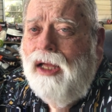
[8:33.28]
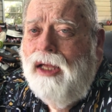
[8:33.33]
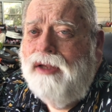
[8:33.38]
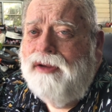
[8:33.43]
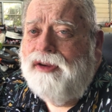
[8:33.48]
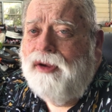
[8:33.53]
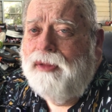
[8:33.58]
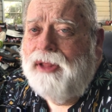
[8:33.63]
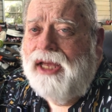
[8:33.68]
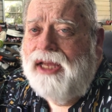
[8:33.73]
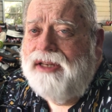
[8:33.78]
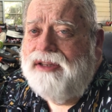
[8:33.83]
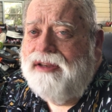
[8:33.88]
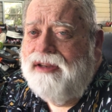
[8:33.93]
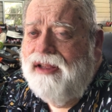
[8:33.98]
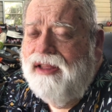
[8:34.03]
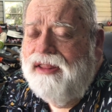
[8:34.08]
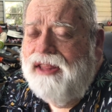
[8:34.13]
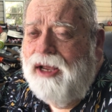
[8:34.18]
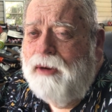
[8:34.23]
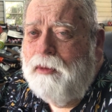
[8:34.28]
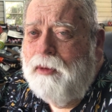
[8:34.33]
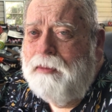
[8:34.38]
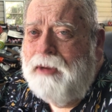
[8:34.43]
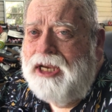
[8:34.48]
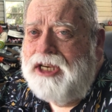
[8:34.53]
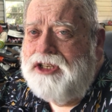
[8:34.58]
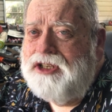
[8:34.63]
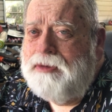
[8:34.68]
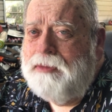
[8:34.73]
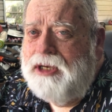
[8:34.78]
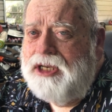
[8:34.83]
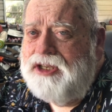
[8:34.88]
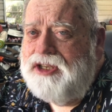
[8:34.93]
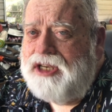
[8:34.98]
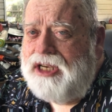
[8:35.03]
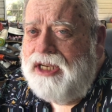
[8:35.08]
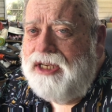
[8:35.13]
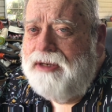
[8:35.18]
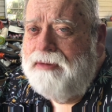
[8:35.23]
So that remains to be
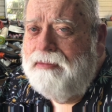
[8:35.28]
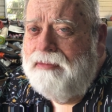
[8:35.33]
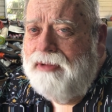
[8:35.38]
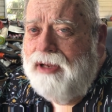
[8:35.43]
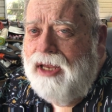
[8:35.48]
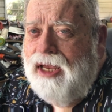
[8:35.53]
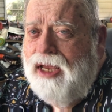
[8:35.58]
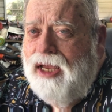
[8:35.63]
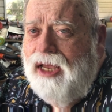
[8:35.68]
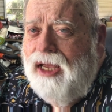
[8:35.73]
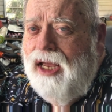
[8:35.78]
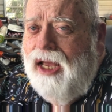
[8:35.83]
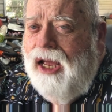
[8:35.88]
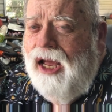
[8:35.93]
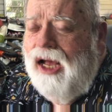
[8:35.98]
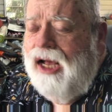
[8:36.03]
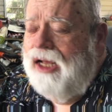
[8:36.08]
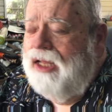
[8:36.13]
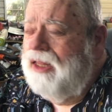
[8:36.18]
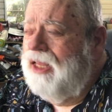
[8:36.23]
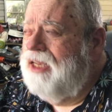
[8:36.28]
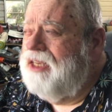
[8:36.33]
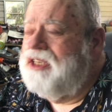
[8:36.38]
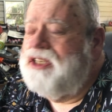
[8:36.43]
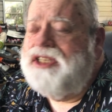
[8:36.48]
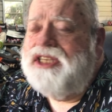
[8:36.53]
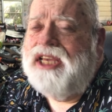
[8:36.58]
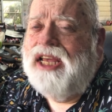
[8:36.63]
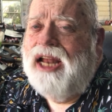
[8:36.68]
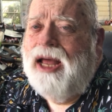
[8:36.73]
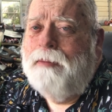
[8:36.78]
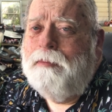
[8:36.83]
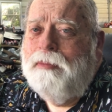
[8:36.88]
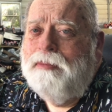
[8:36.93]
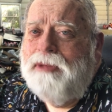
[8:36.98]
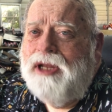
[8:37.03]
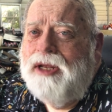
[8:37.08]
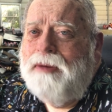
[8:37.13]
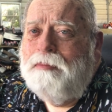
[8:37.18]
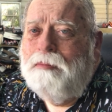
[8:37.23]
seen. Like I said, I
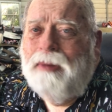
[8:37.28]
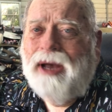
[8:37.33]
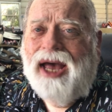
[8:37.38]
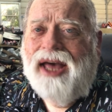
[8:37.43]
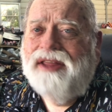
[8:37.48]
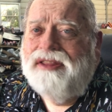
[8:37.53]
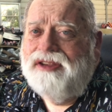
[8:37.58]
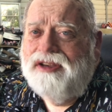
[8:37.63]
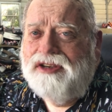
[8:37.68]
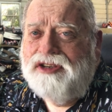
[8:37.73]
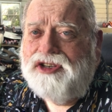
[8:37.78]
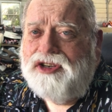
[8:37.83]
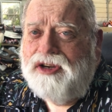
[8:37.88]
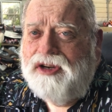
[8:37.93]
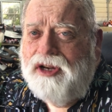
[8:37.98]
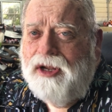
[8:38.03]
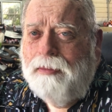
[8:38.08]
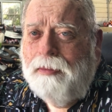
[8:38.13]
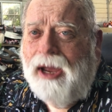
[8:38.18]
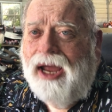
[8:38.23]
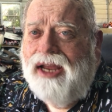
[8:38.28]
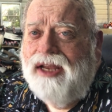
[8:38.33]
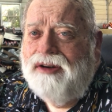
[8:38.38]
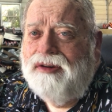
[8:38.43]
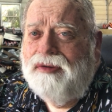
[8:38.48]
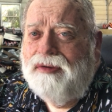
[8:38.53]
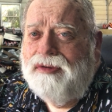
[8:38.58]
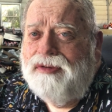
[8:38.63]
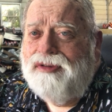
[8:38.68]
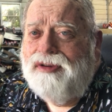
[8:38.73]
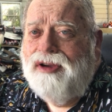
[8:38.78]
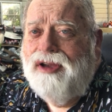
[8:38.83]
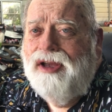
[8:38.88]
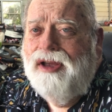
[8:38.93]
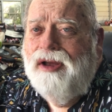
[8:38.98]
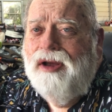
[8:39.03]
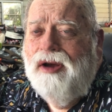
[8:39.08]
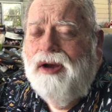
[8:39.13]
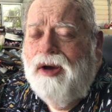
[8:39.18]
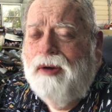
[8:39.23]
didn't buy this to dip handles
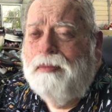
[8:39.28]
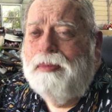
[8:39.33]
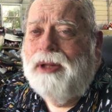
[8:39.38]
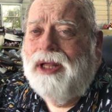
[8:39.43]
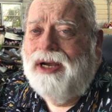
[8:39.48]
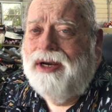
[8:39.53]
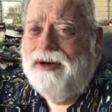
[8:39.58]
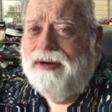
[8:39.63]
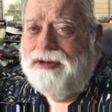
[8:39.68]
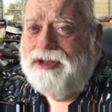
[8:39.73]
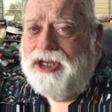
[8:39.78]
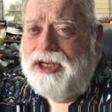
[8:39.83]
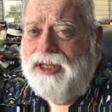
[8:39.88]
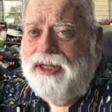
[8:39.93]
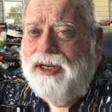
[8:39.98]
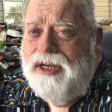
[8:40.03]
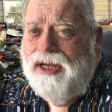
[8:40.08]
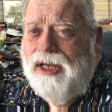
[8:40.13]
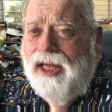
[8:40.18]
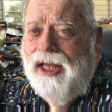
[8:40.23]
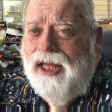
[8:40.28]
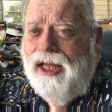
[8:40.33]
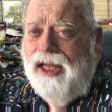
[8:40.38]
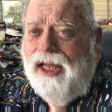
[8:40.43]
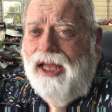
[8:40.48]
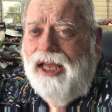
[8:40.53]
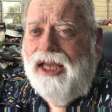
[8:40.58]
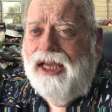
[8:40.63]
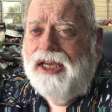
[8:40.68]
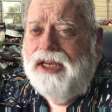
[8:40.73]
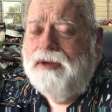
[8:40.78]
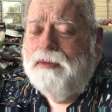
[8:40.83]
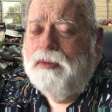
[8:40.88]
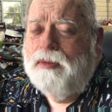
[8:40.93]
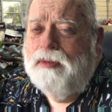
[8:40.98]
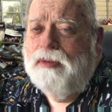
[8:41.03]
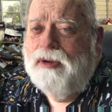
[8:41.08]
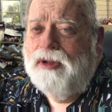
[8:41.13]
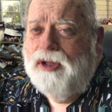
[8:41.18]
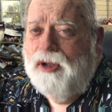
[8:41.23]
of pliers in.
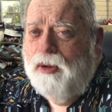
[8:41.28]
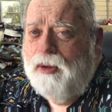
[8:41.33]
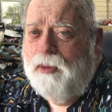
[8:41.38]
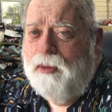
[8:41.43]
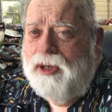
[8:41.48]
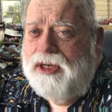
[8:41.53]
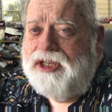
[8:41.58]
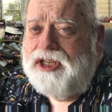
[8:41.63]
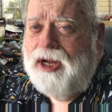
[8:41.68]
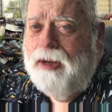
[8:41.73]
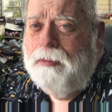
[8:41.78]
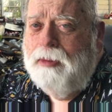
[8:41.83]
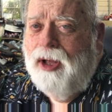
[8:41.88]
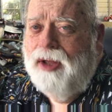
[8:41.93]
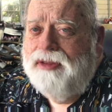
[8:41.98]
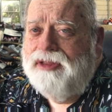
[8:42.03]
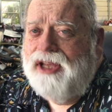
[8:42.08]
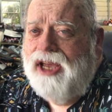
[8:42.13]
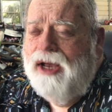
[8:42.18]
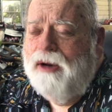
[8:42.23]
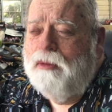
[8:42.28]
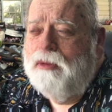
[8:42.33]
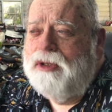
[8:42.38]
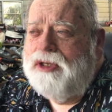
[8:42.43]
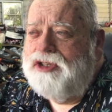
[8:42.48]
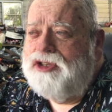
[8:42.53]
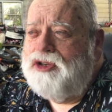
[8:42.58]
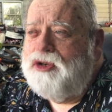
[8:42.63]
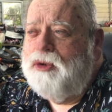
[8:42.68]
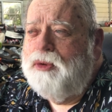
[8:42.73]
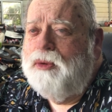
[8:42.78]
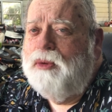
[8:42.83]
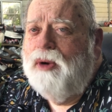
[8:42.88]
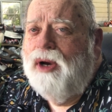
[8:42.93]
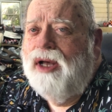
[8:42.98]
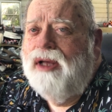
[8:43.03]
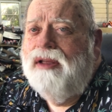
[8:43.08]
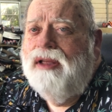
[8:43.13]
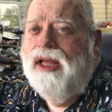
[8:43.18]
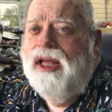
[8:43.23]
The only reason I bought that was
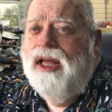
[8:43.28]
to